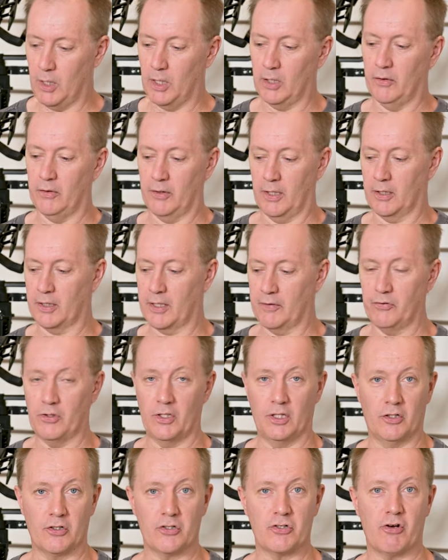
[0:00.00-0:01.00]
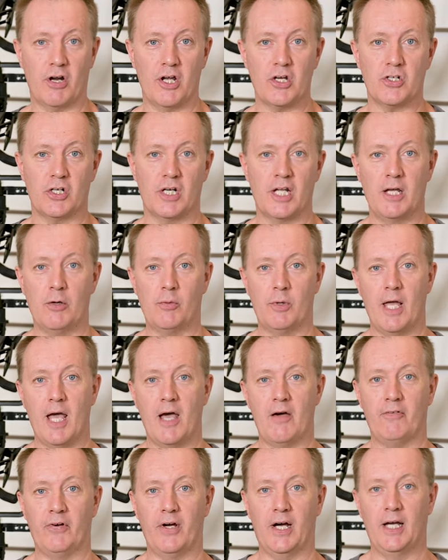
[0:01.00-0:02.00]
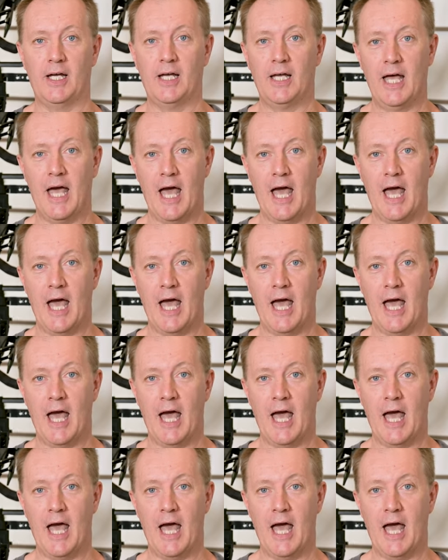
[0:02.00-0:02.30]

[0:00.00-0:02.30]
Well, I'll give you an illustration. Here we have a